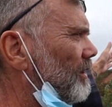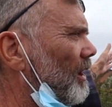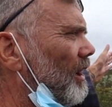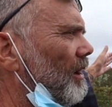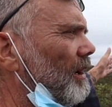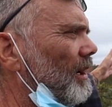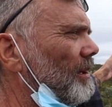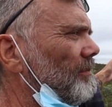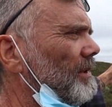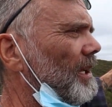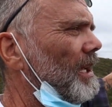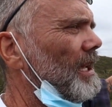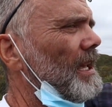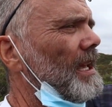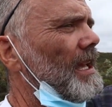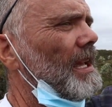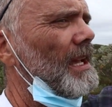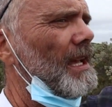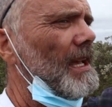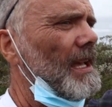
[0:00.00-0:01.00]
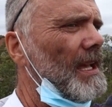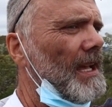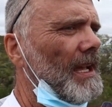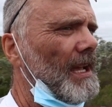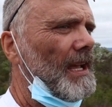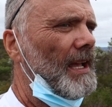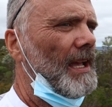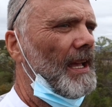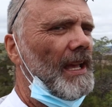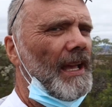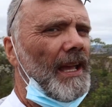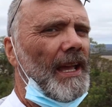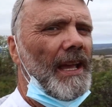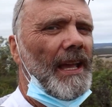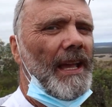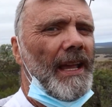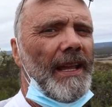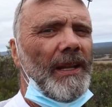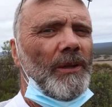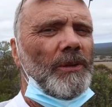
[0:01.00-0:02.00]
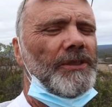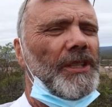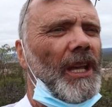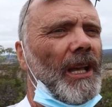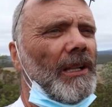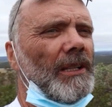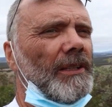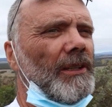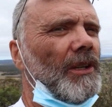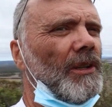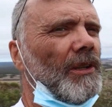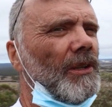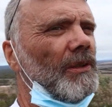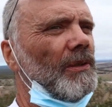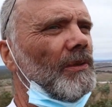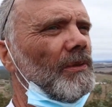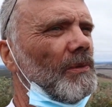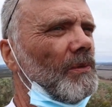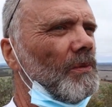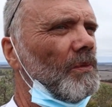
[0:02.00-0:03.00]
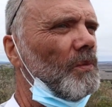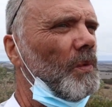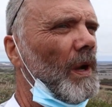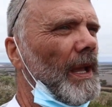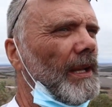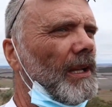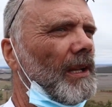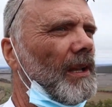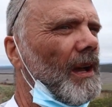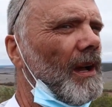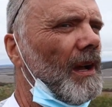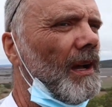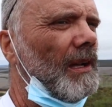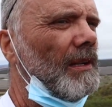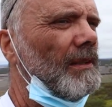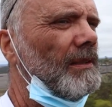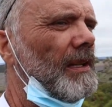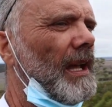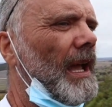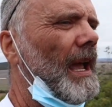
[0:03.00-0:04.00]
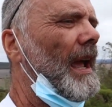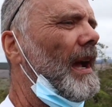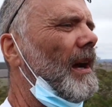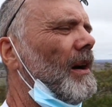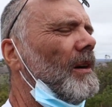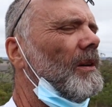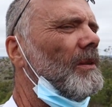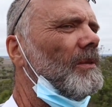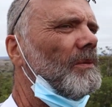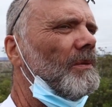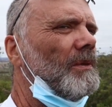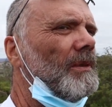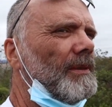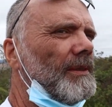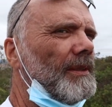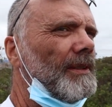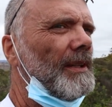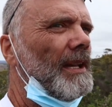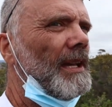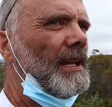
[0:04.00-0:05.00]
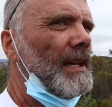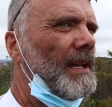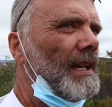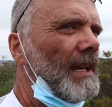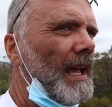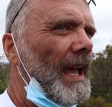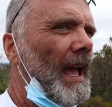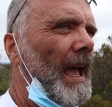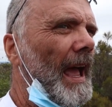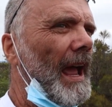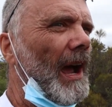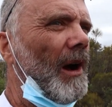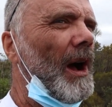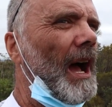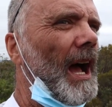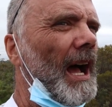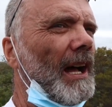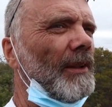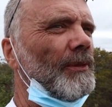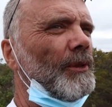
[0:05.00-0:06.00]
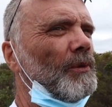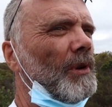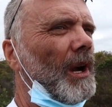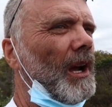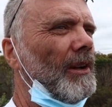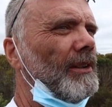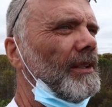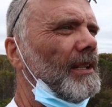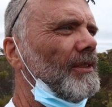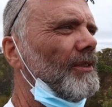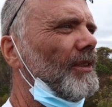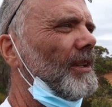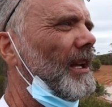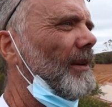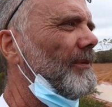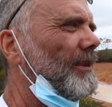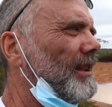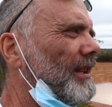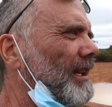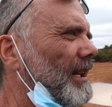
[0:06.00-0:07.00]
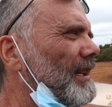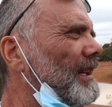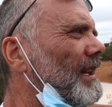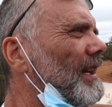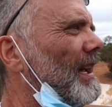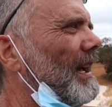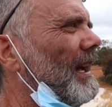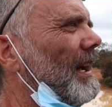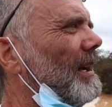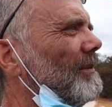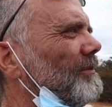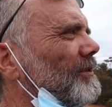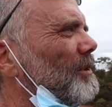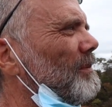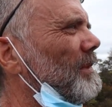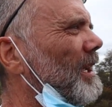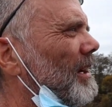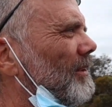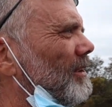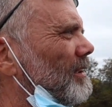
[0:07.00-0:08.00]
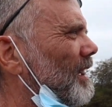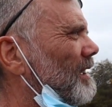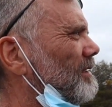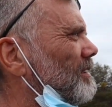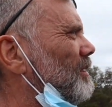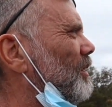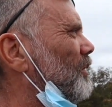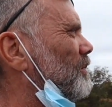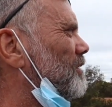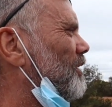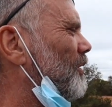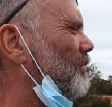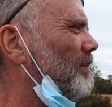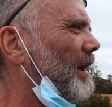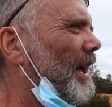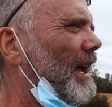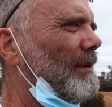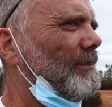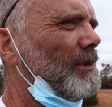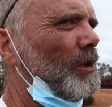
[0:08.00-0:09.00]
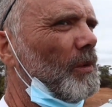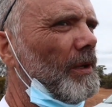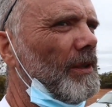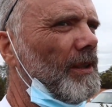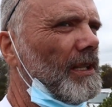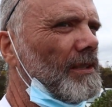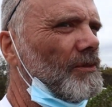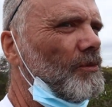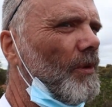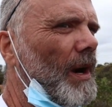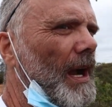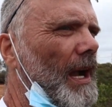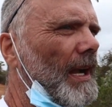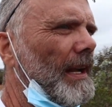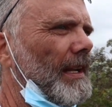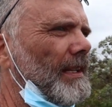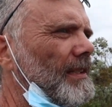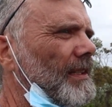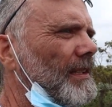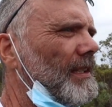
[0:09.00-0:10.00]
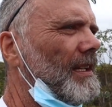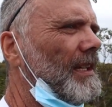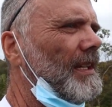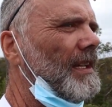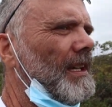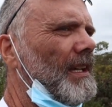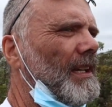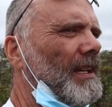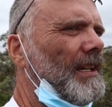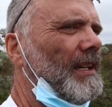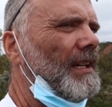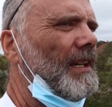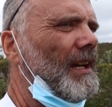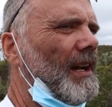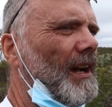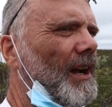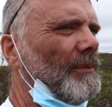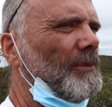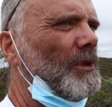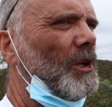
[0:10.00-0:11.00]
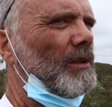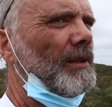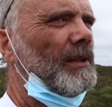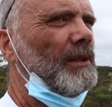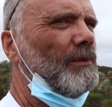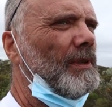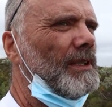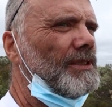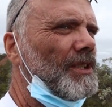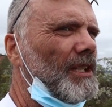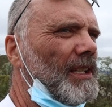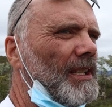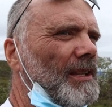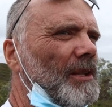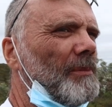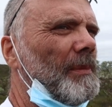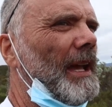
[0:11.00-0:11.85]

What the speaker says: time. He'll tell you where to go, how hard the road is and everything. From here it doesn't look too bad, but with this rain, I'm not going to risk it in the